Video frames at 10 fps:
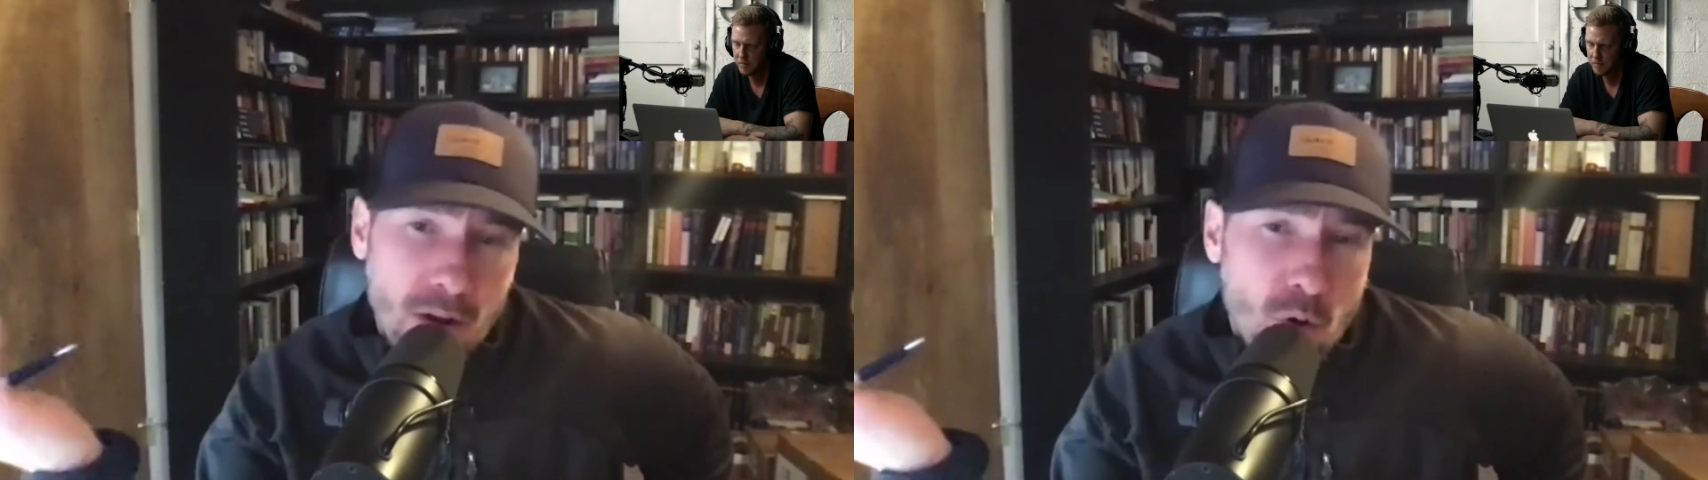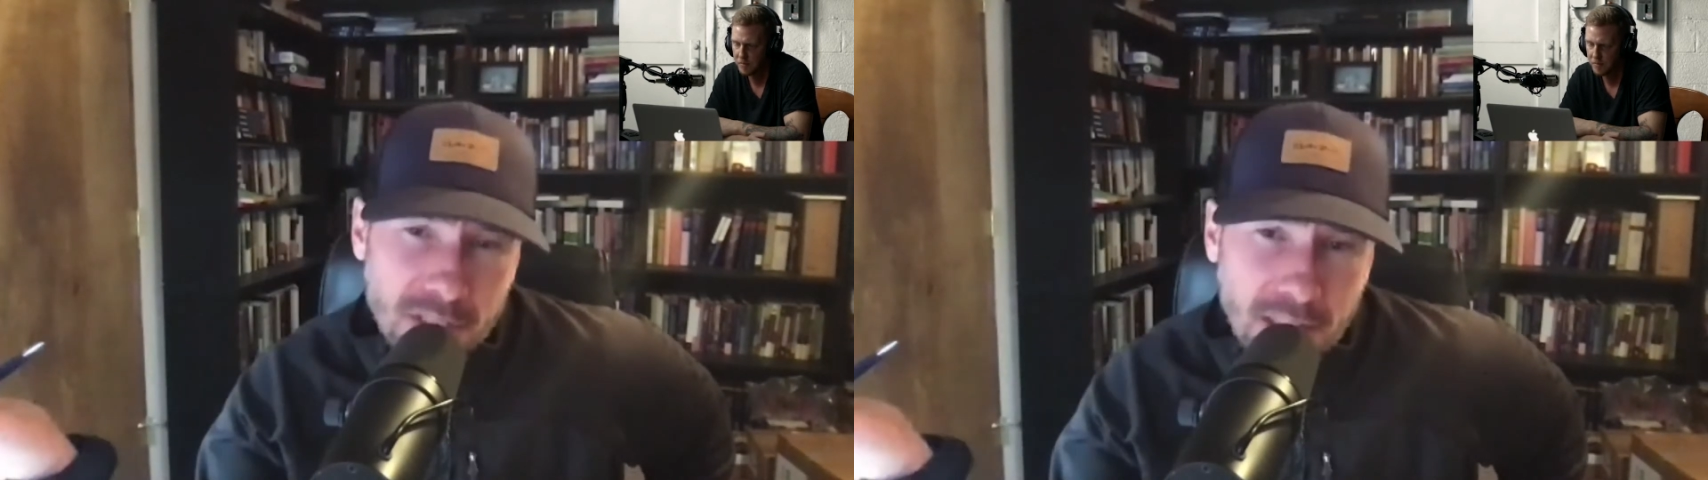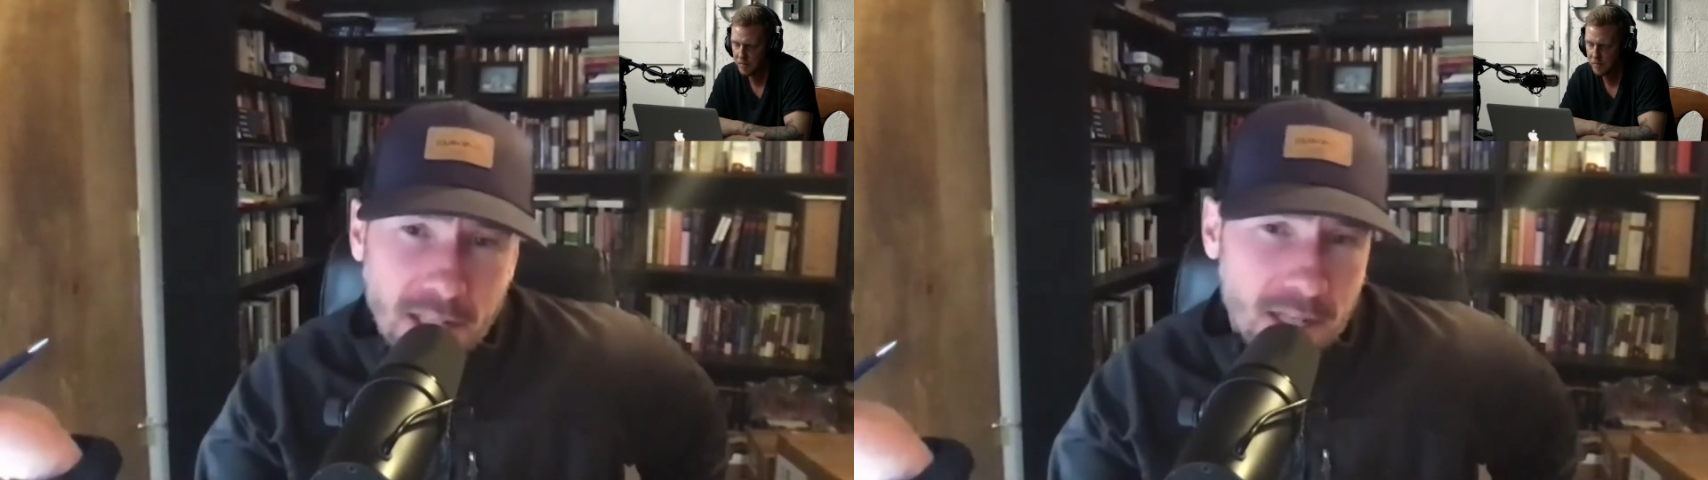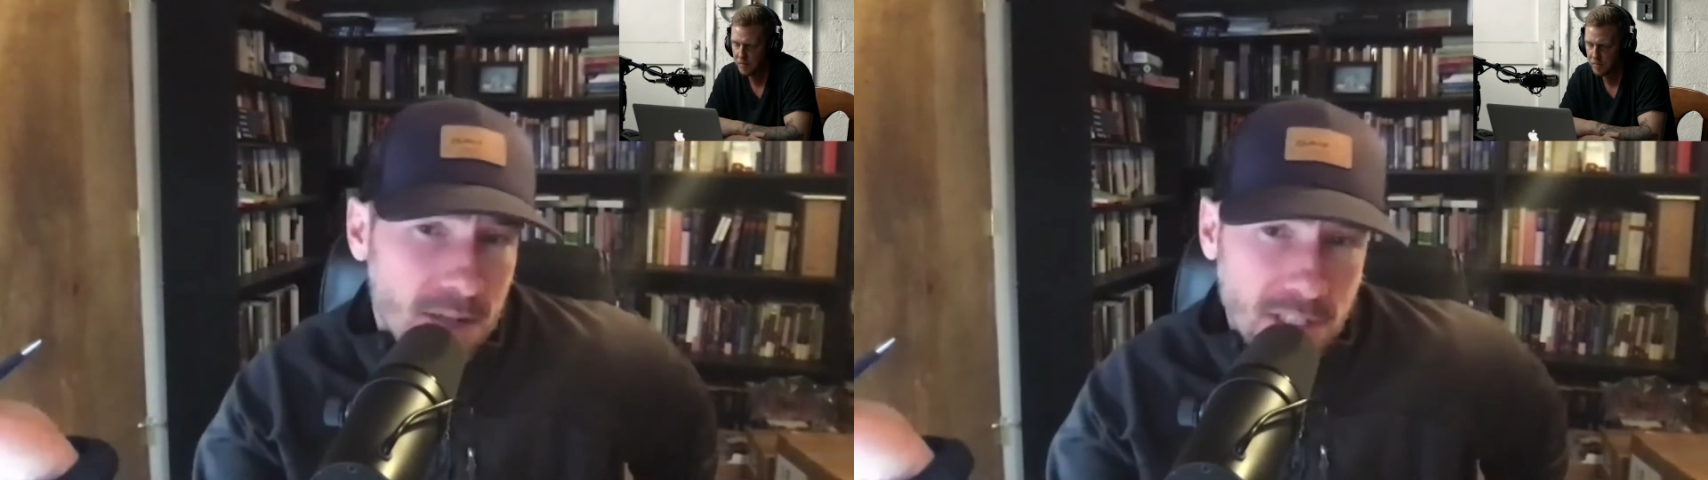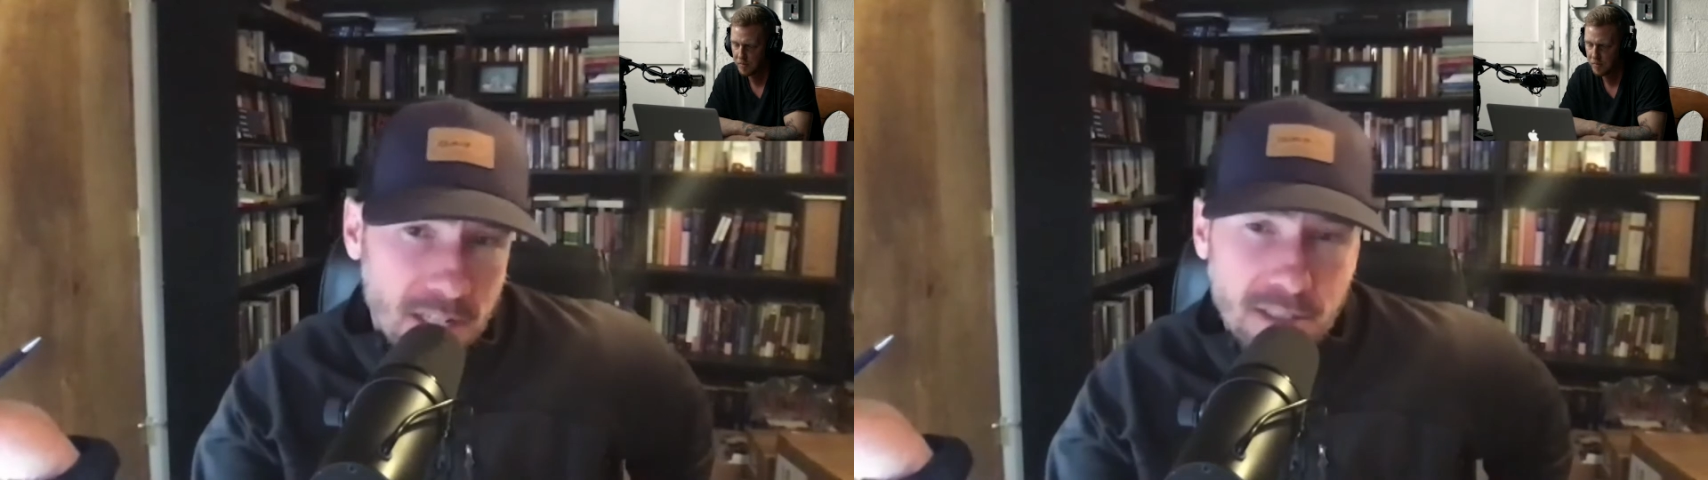of course at the end
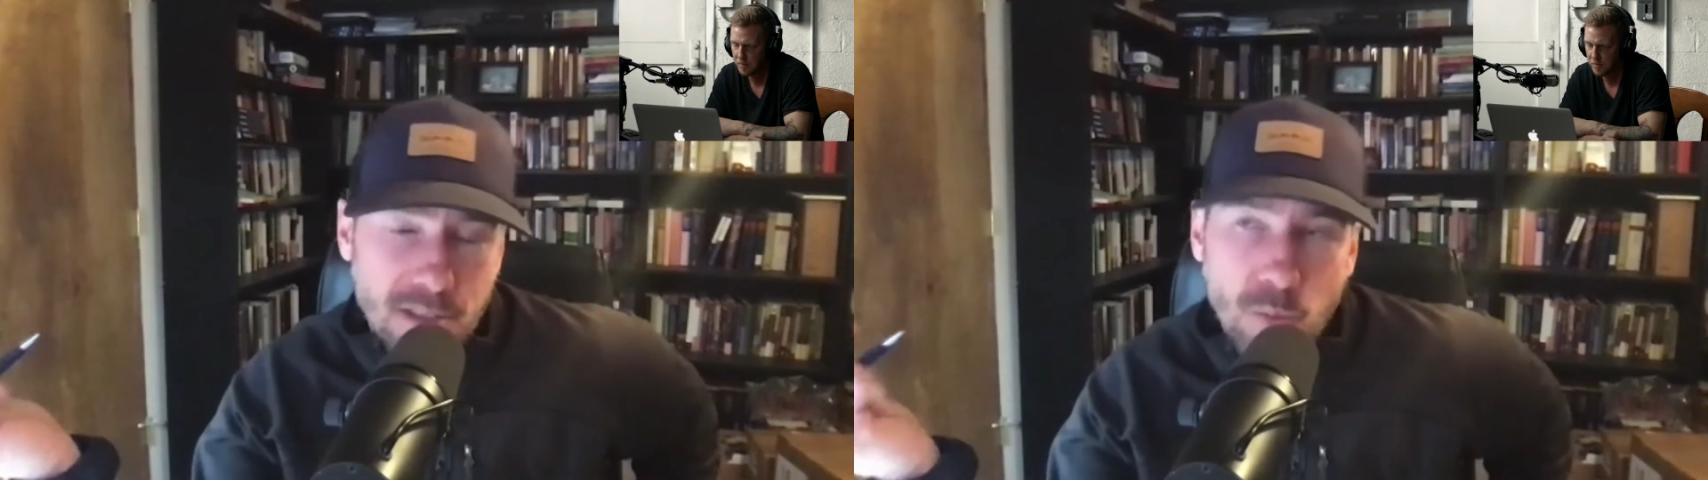of Genesis